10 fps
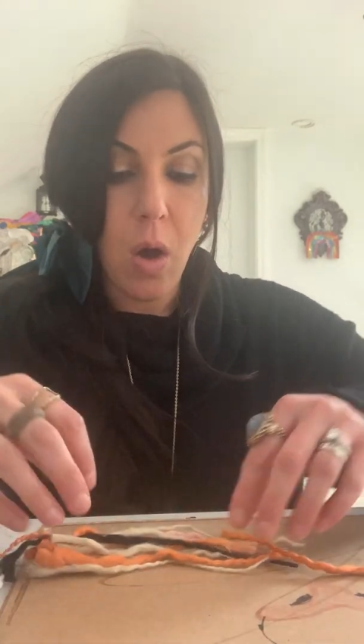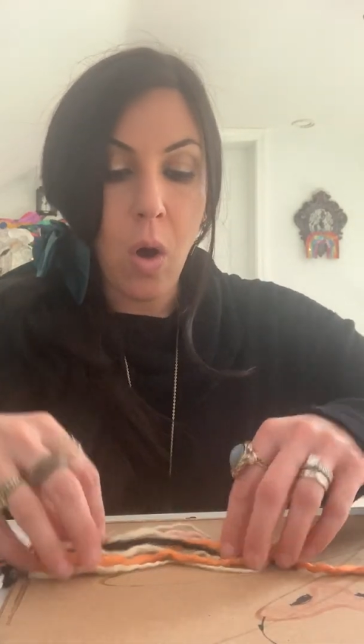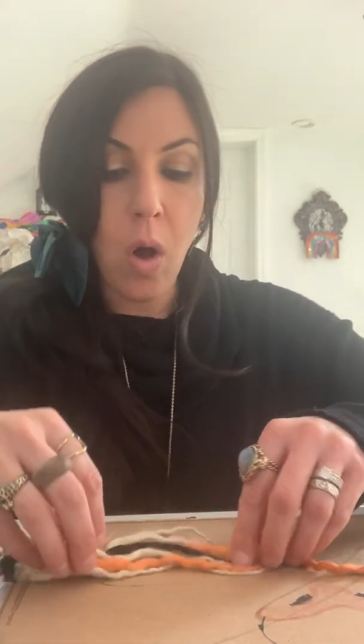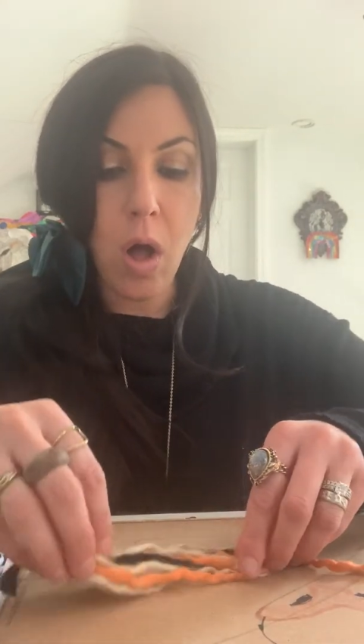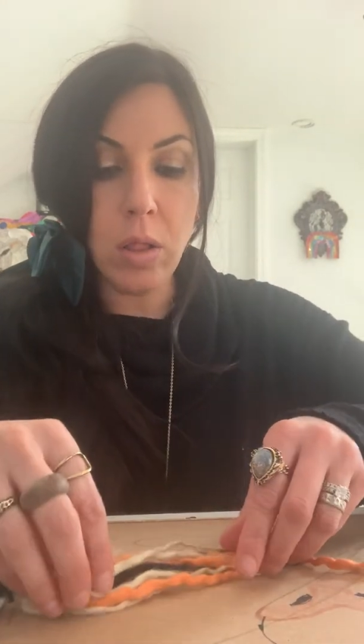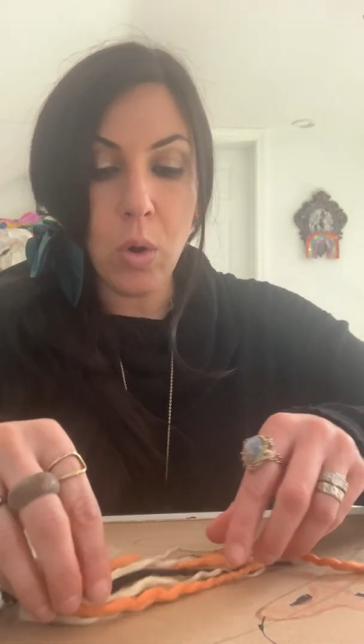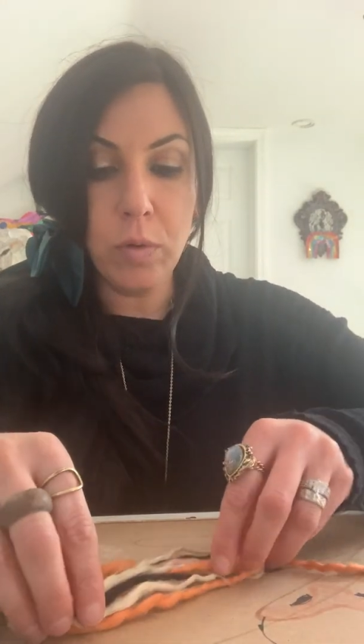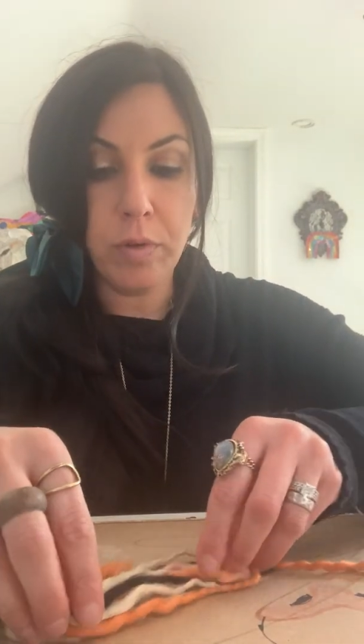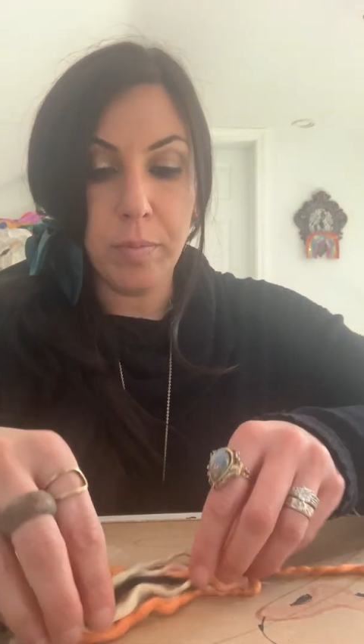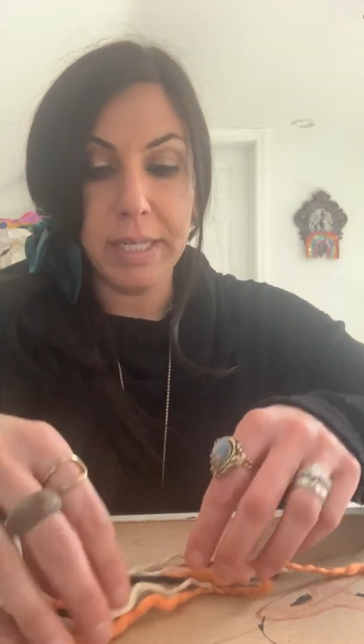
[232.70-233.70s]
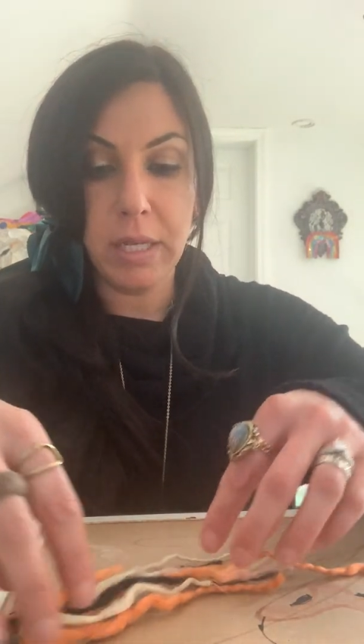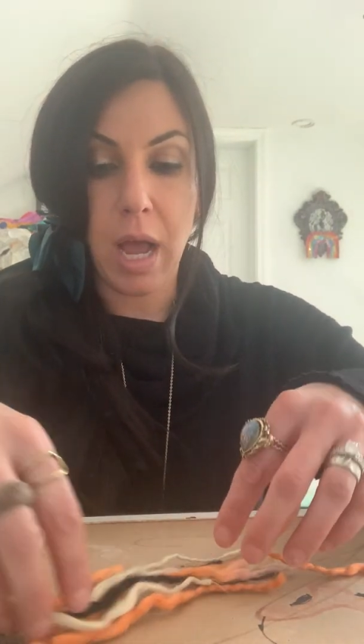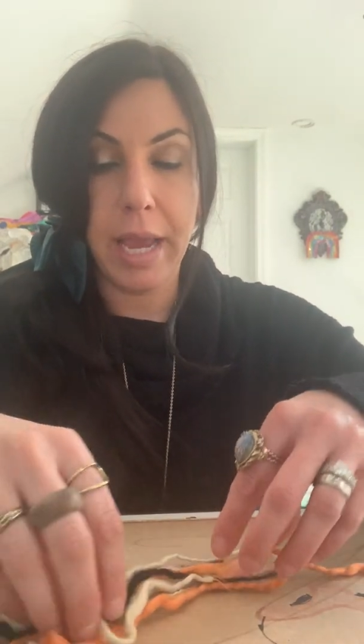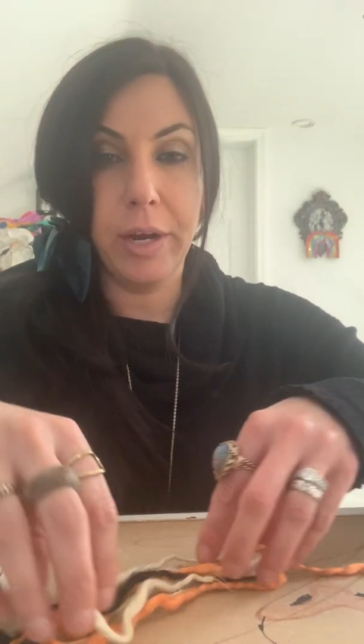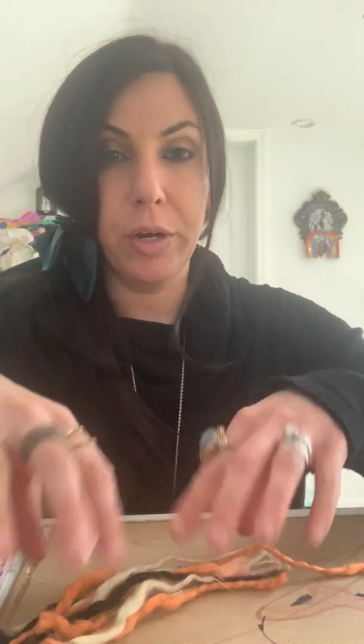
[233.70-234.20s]
over my
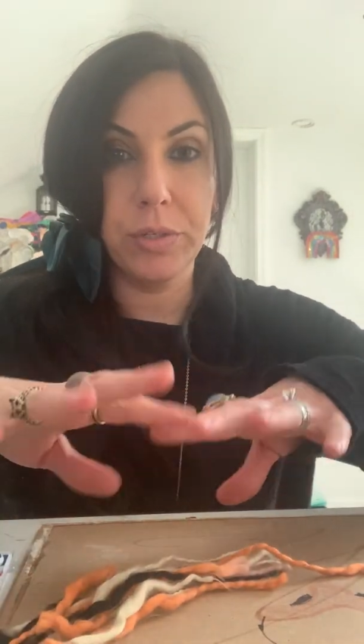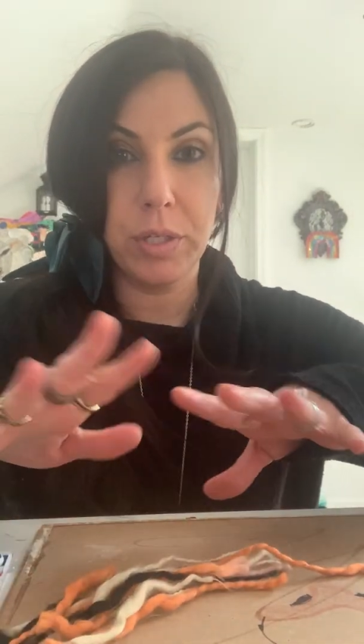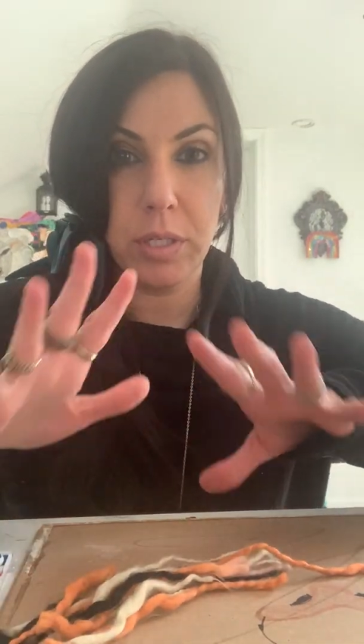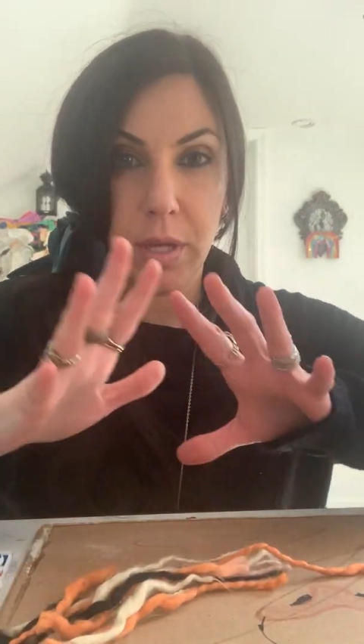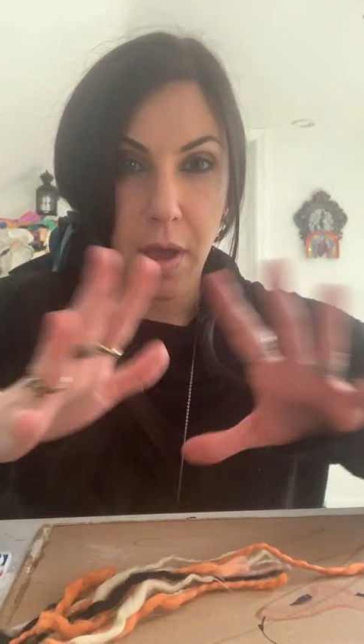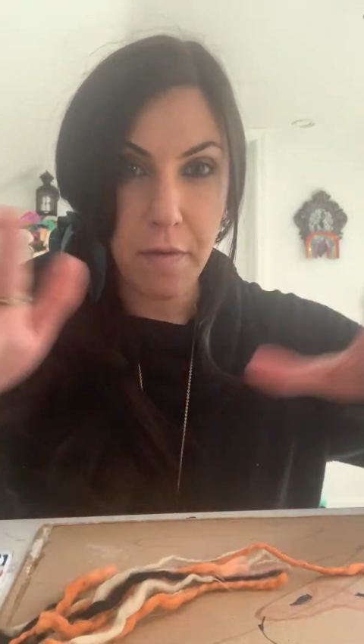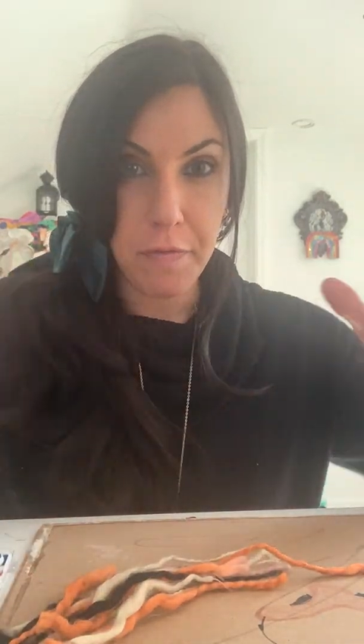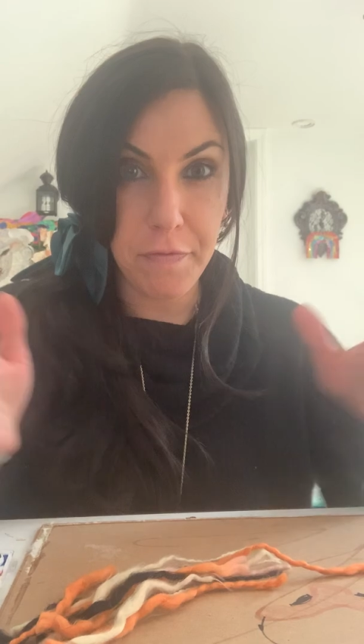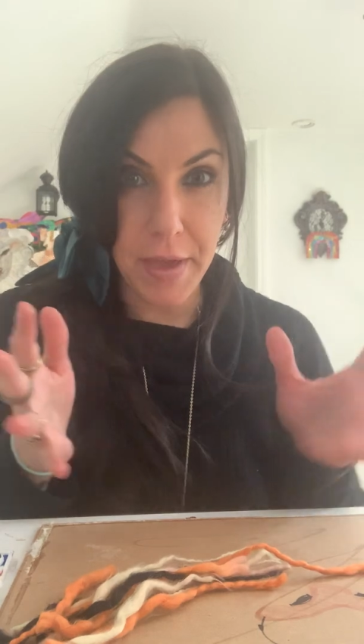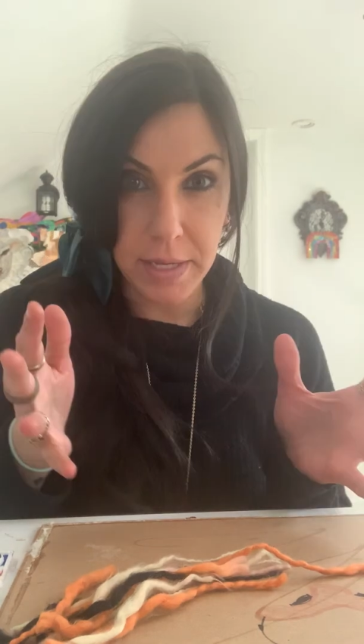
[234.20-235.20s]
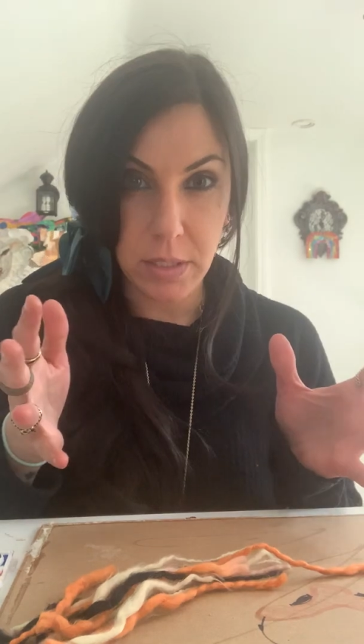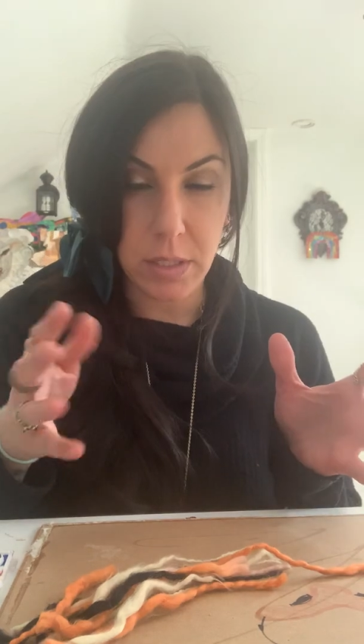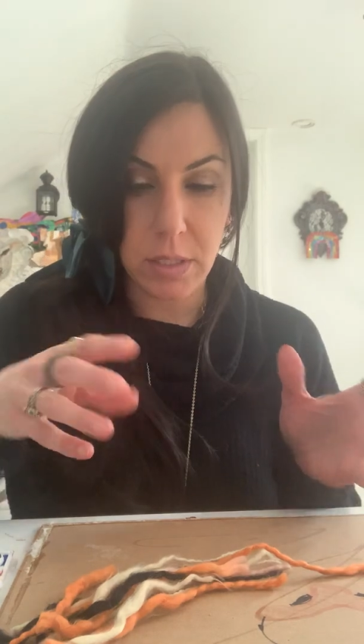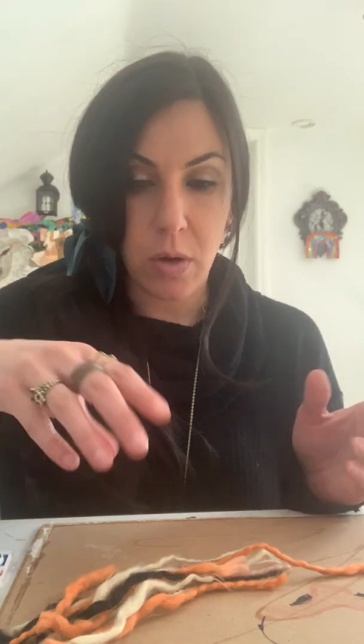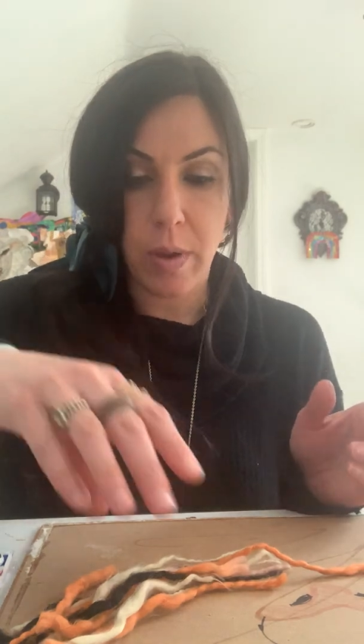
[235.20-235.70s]
tiger's
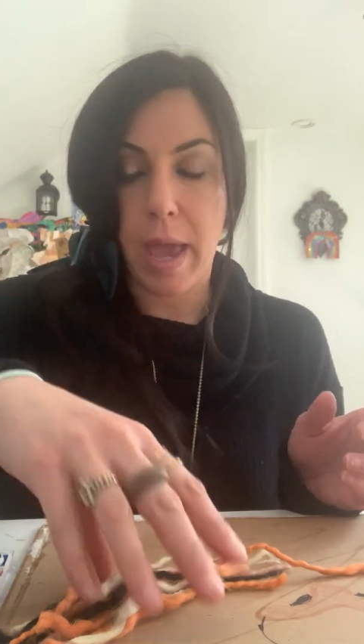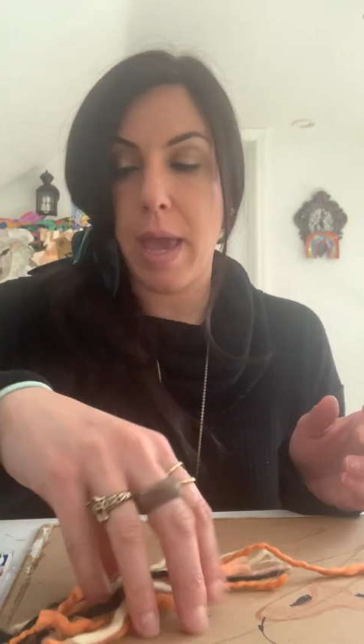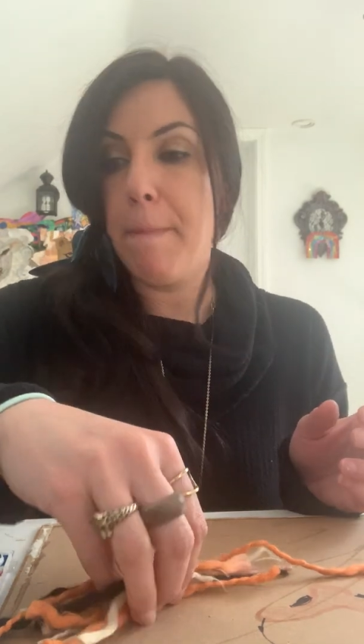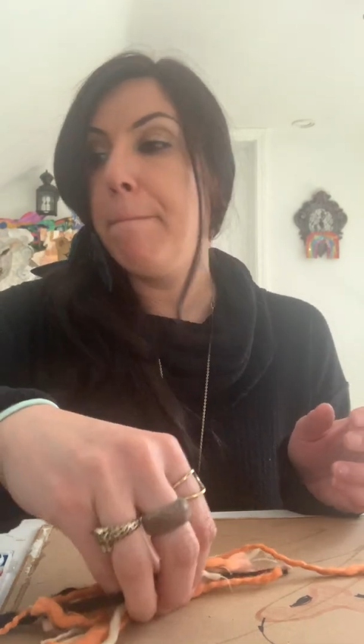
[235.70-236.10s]
face, okay?